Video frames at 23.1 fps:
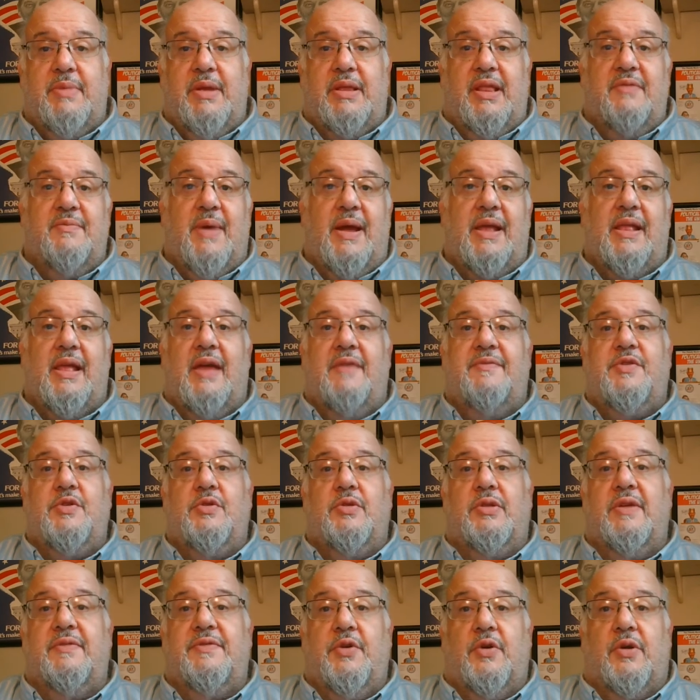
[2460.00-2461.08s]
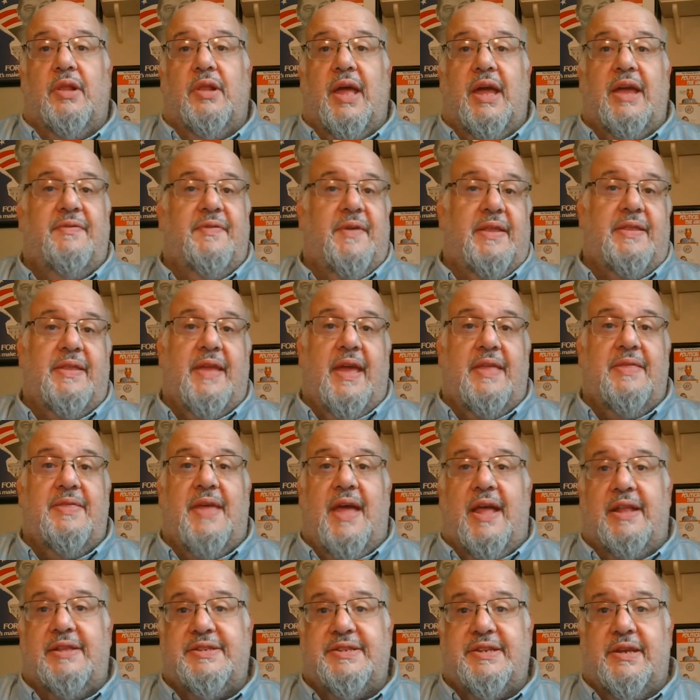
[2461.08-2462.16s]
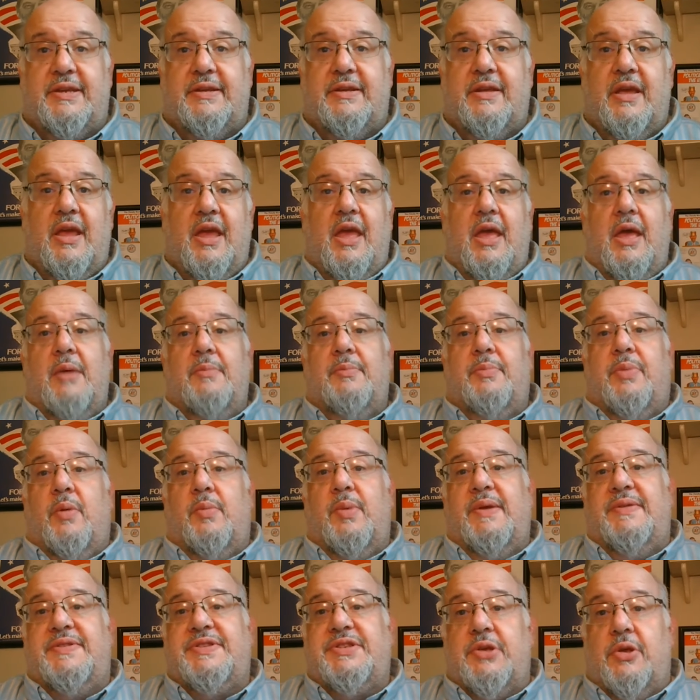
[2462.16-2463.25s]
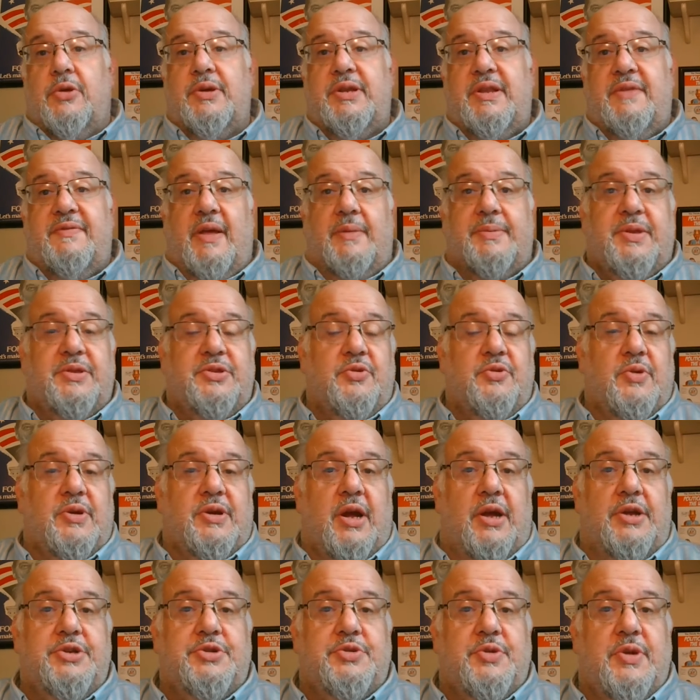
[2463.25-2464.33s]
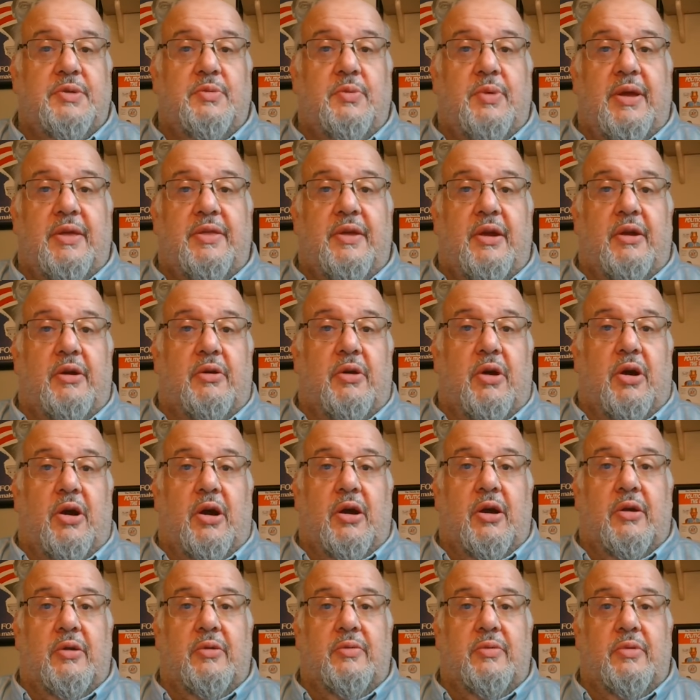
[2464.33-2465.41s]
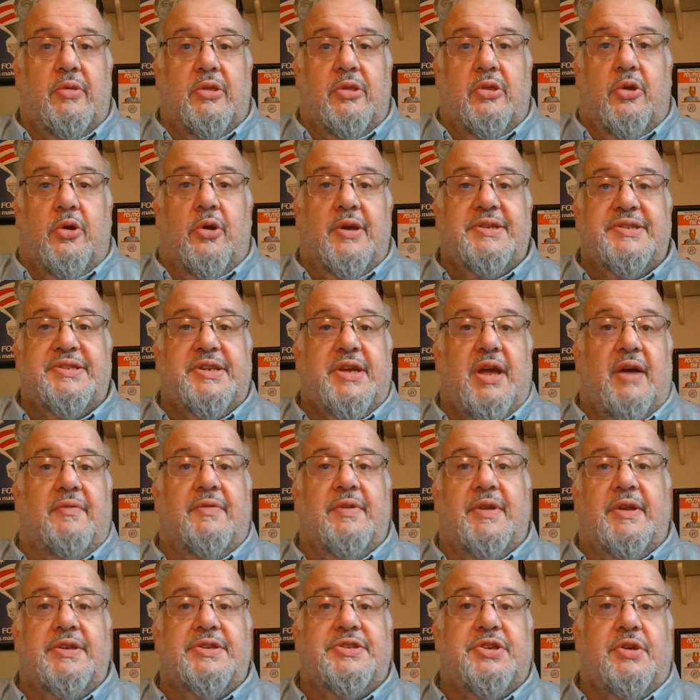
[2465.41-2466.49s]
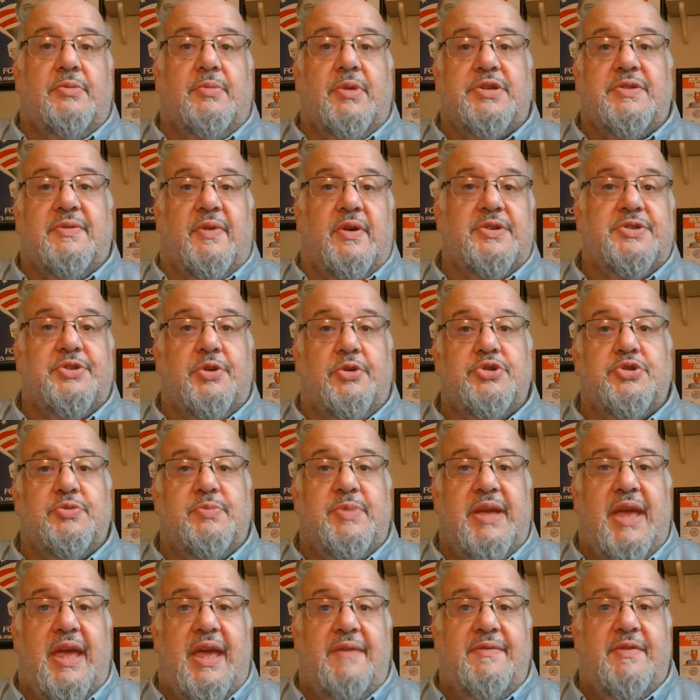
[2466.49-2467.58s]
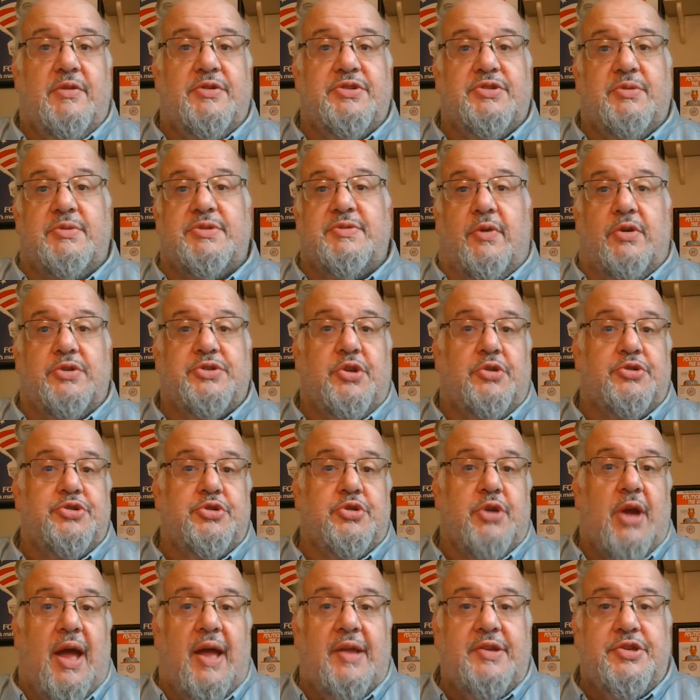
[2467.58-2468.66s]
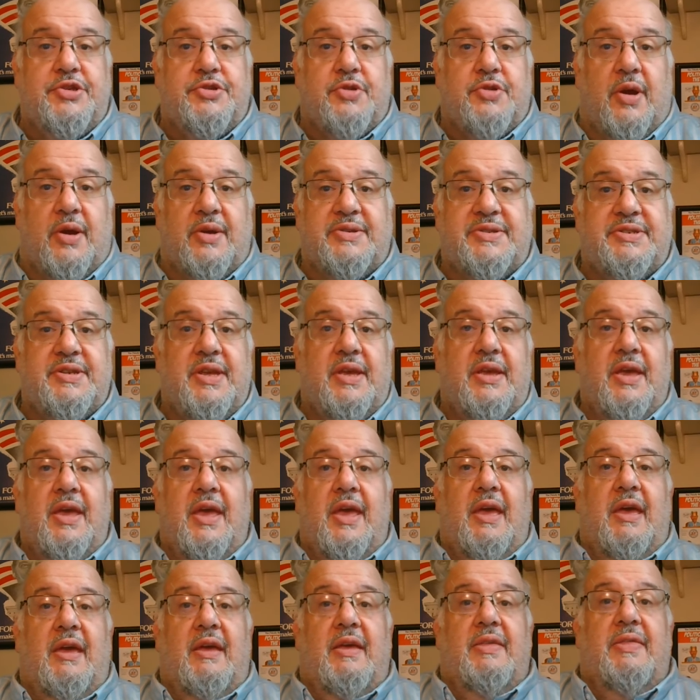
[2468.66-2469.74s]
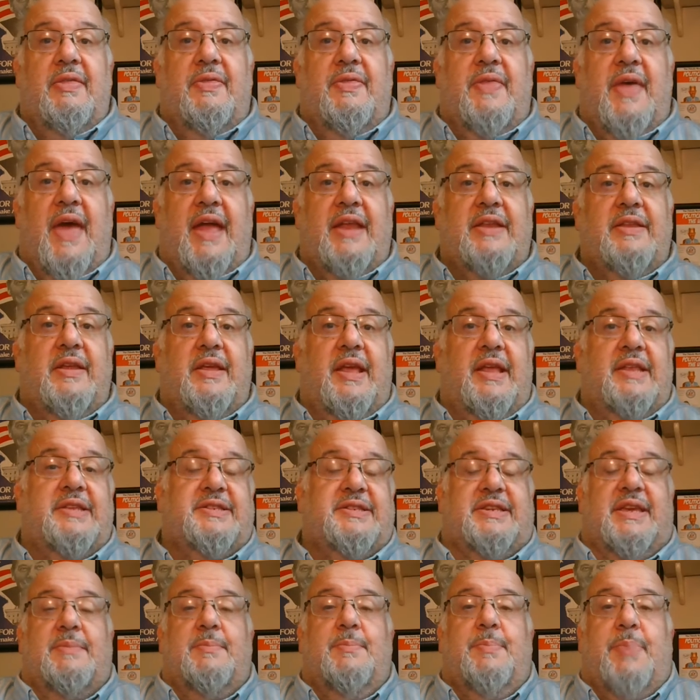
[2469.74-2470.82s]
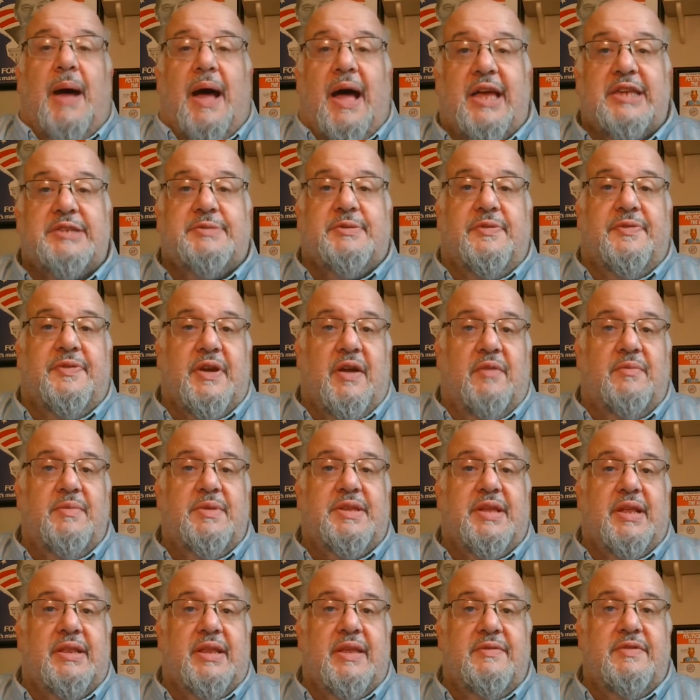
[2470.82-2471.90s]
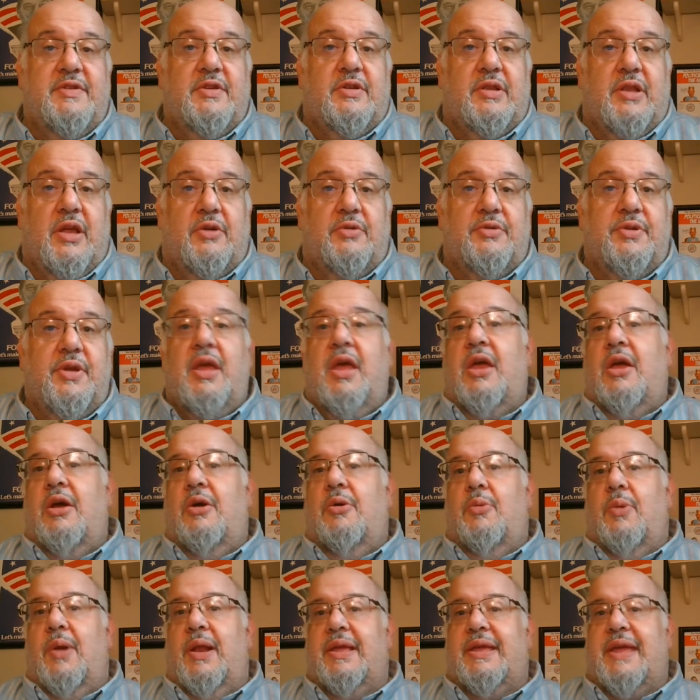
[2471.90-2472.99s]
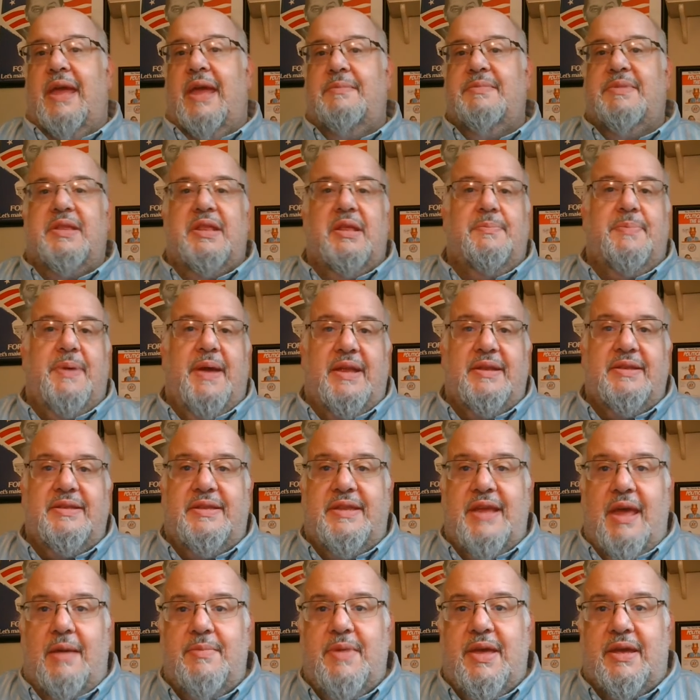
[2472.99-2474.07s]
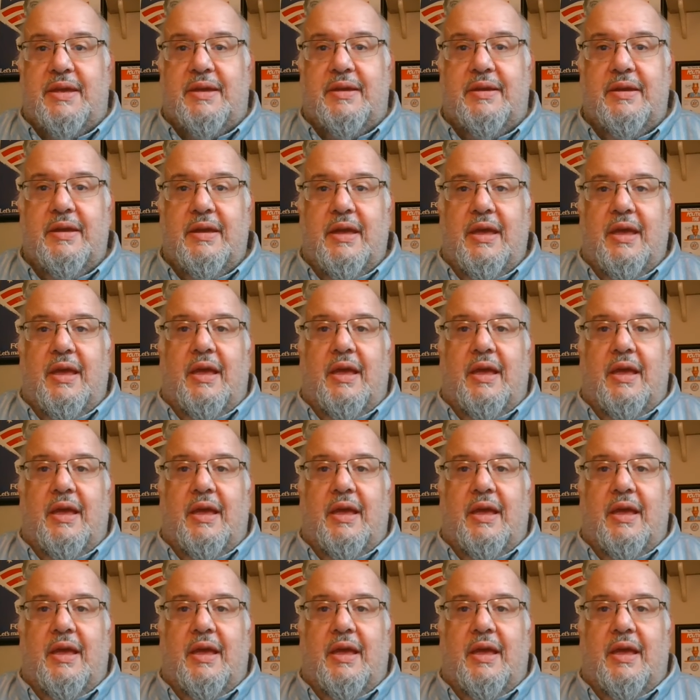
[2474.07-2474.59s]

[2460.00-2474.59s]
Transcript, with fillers: me live my life, you live your life, and, and that's it. But we slowly developed into a country where there are laws governing so much of our social behavior and so much of our social constructs that it's impossible for government to leave you alone. When it came to the pandemic,